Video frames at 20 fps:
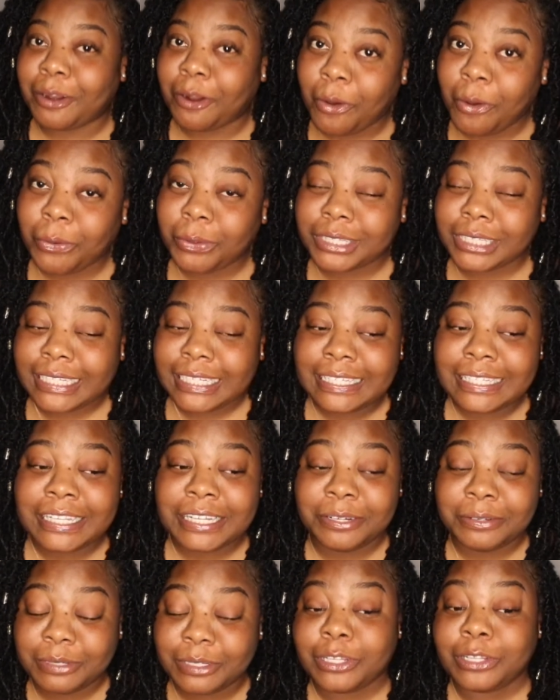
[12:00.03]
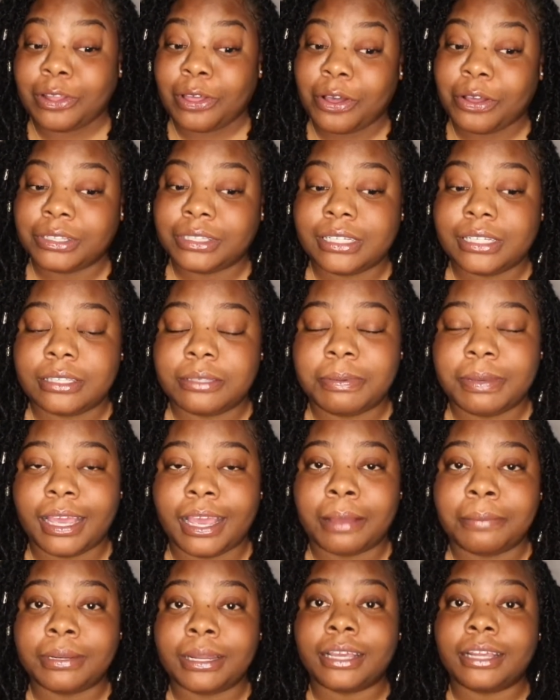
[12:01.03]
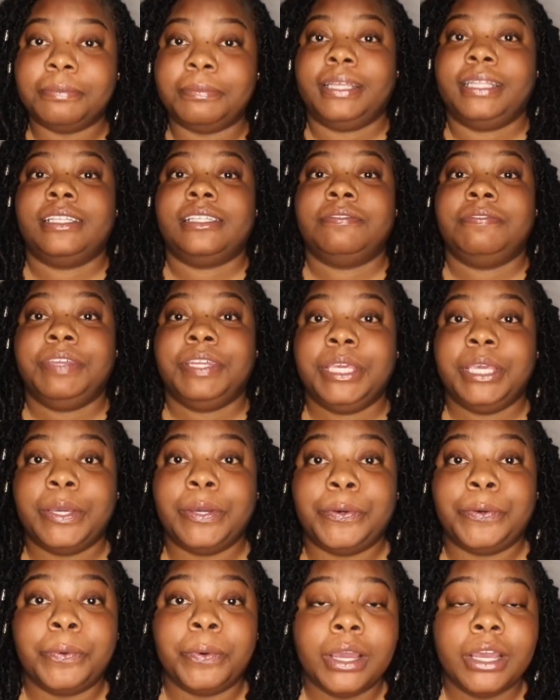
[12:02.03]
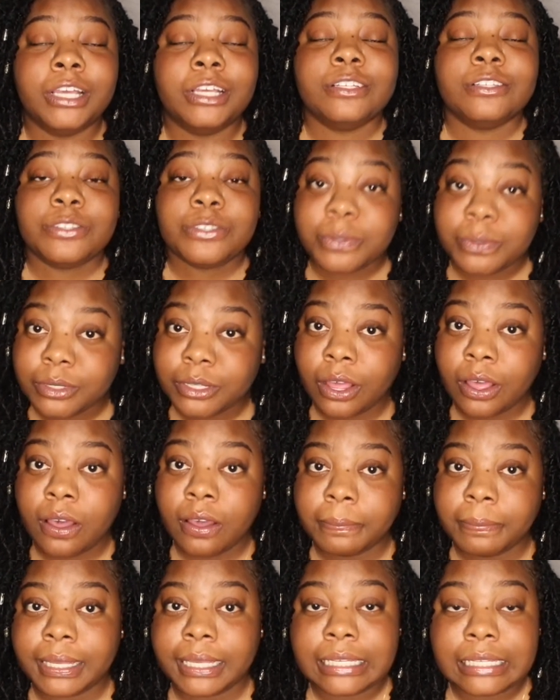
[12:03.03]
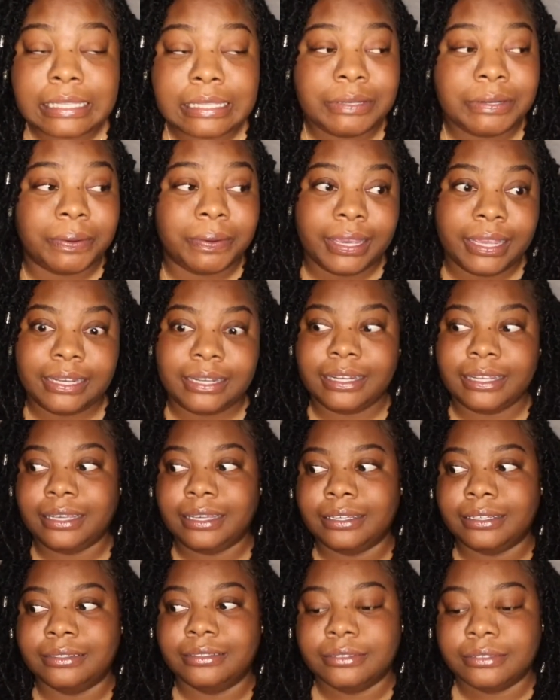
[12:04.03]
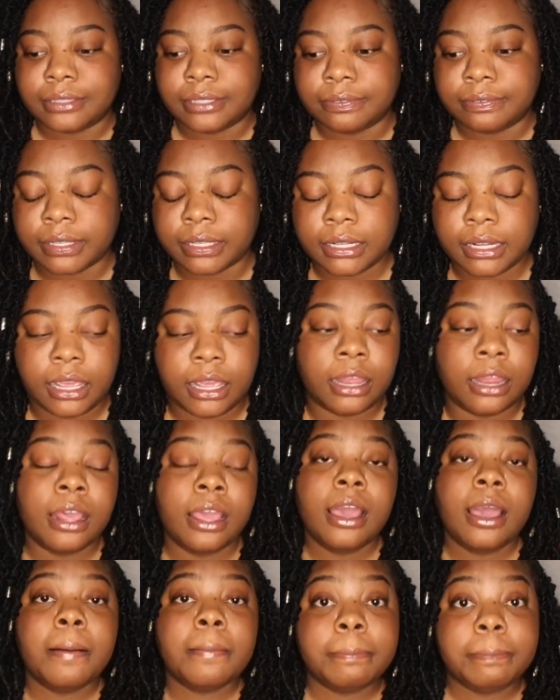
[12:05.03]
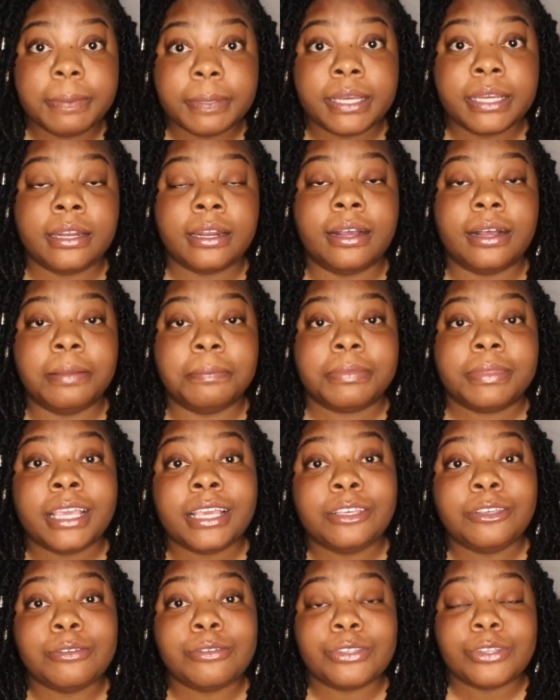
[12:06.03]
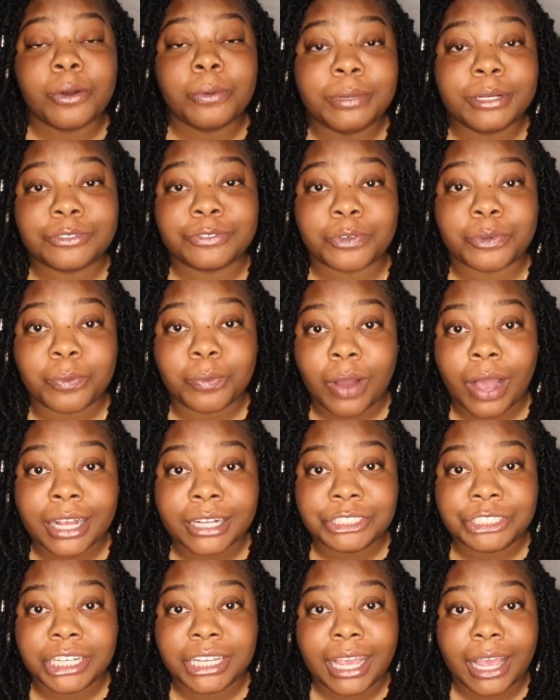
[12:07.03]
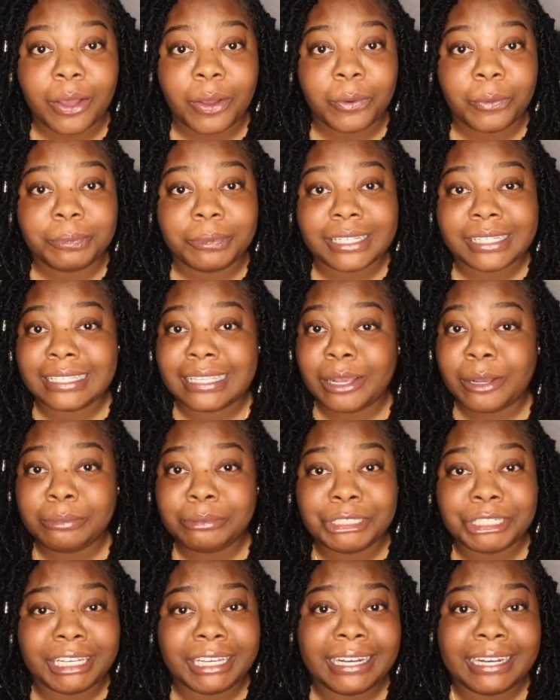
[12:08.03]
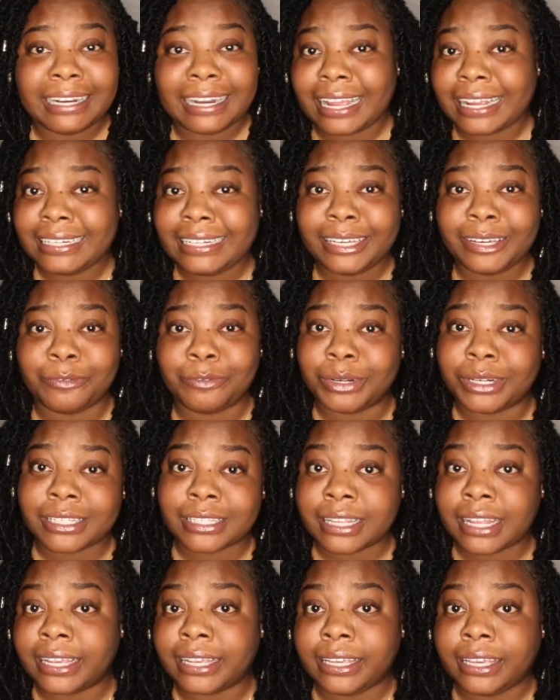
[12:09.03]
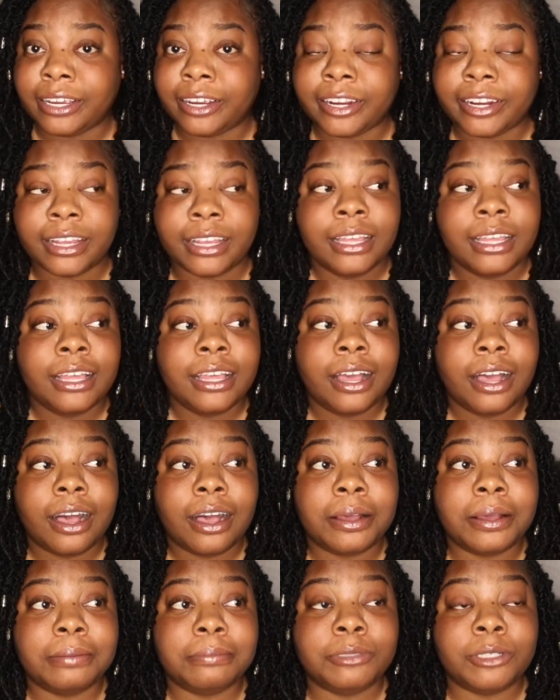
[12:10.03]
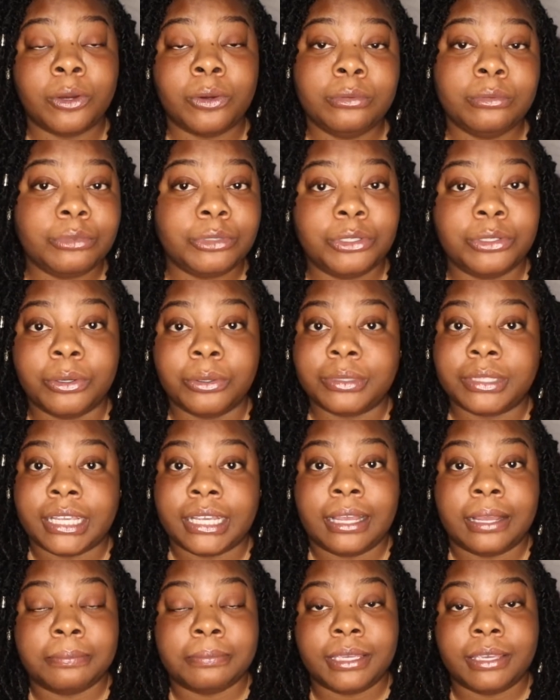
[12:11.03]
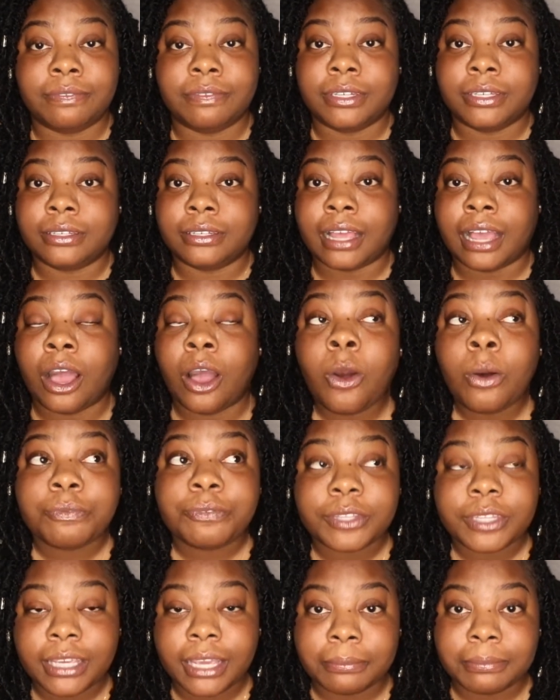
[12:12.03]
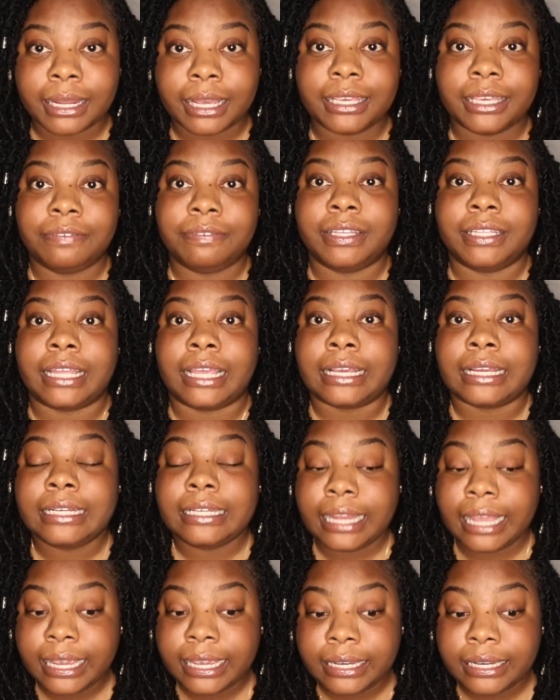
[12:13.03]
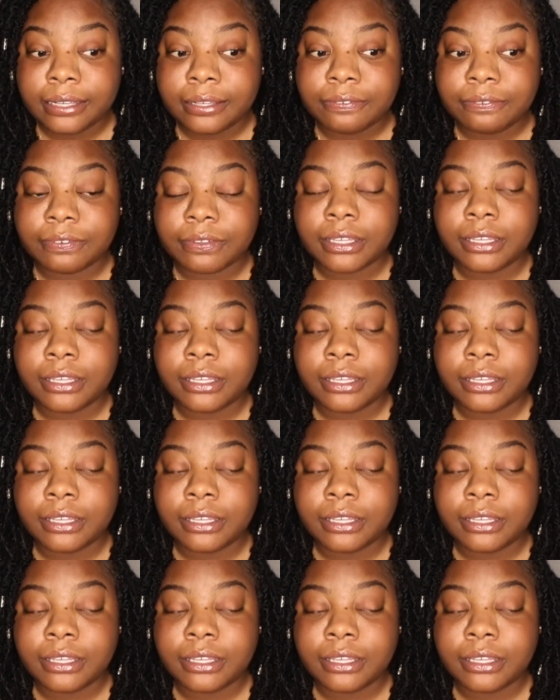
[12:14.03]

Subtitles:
whole list, and it was a long list, but I'm not going to make this video too long because, you know, editing and stuff like that. But thank you so much for watching. I hope this helped you get an idea of what it's like here. Don't, you know, think I'm giving, hopefully I'm not giving like a negative